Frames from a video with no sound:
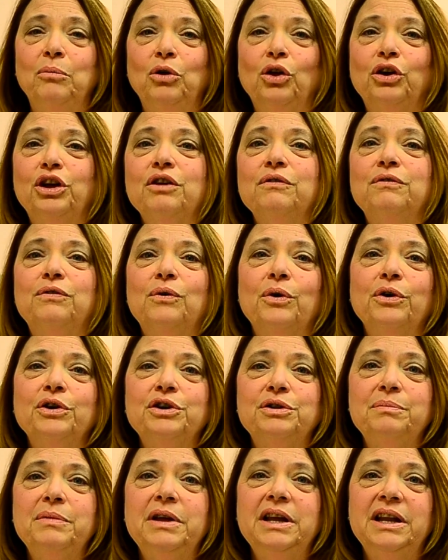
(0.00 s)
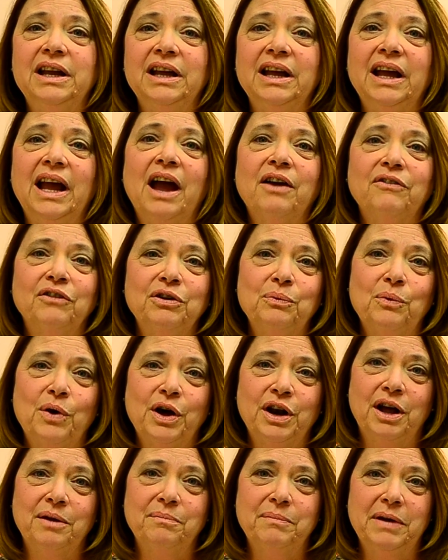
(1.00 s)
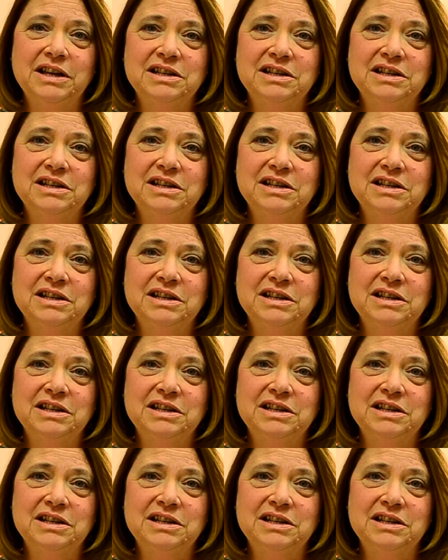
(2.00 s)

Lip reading: looking forward to meeting everyone on May